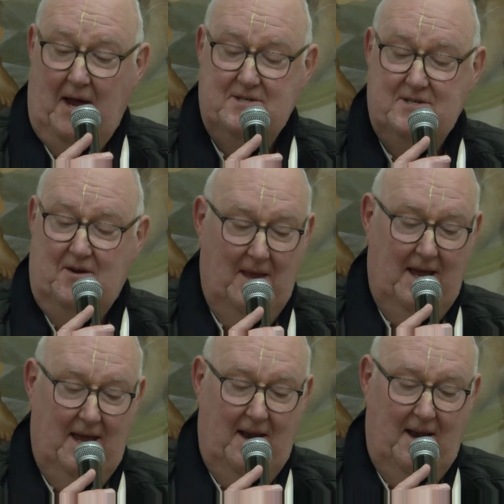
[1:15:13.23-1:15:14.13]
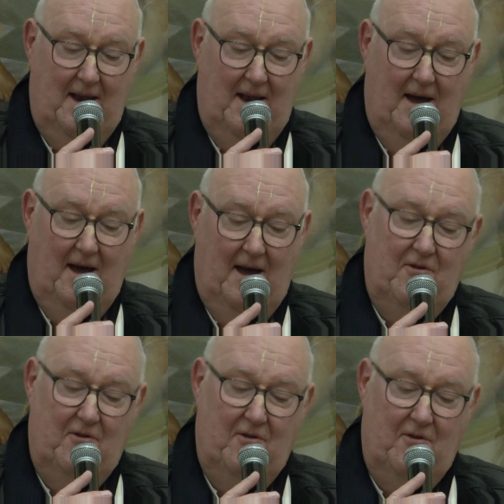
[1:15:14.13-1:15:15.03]
Now, after months of
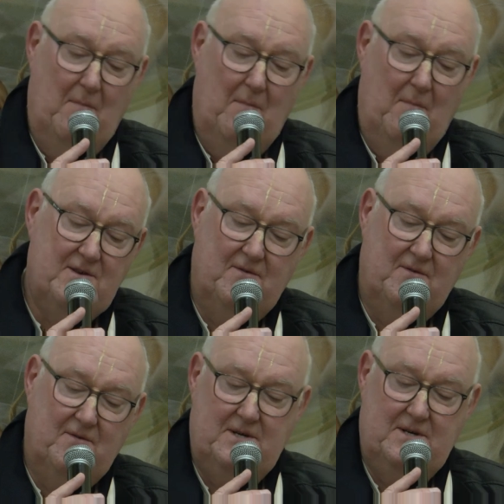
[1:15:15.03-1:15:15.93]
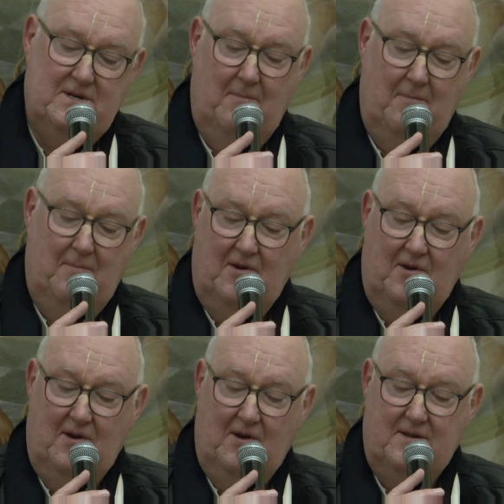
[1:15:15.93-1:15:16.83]
questioning Bhaktivedanta Swami on